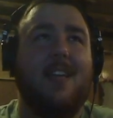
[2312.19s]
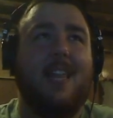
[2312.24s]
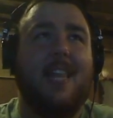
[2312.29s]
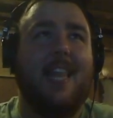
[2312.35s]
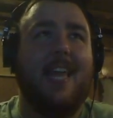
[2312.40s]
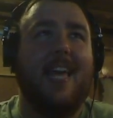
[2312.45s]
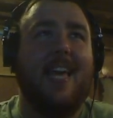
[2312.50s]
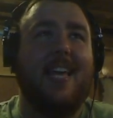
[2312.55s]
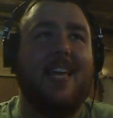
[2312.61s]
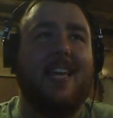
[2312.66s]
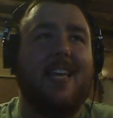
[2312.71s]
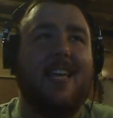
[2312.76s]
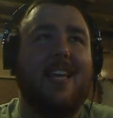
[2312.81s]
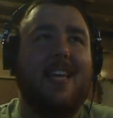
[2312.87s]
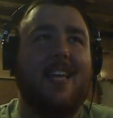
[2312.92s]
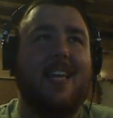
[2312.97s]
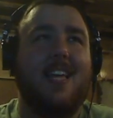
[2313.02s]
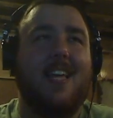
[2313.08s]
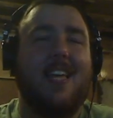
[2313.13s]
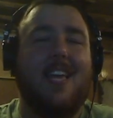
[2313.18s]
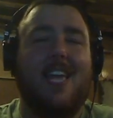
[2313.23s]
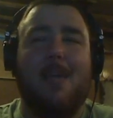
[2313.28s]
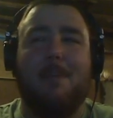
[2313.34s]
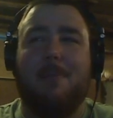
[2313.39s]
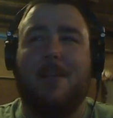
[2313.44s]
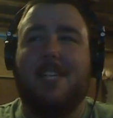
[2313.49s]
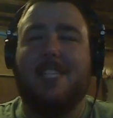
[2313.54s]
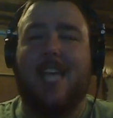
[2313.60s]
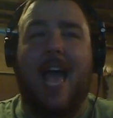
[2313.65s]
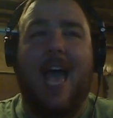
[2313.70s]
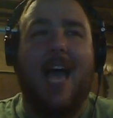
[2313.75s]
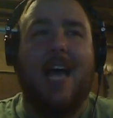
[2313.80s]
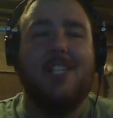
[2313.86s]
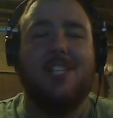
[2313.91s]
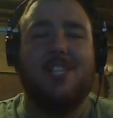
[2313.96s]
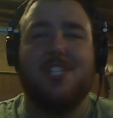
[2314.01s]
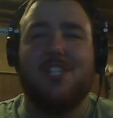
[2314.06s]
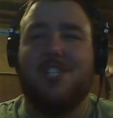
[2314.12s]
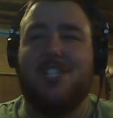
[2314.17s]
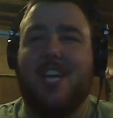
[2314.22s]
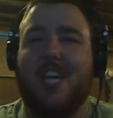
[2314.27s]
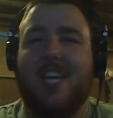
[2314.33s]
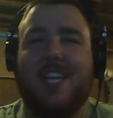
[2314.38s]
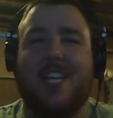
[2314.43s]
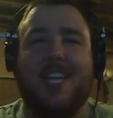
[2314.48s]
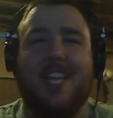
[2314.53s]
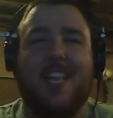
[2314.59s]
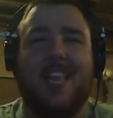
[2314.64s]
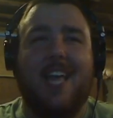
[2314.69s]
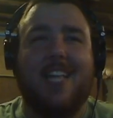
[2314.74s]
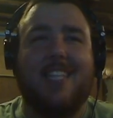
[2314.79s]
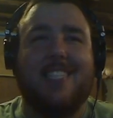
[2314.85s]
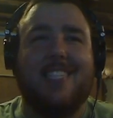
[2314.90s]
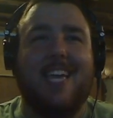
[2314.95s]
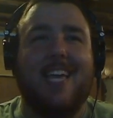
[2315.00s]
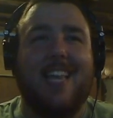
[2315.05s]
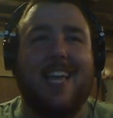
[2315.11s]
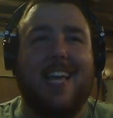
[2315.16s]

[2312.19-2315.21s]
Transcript: Like, he plays Ashe and Jhin, and that's it.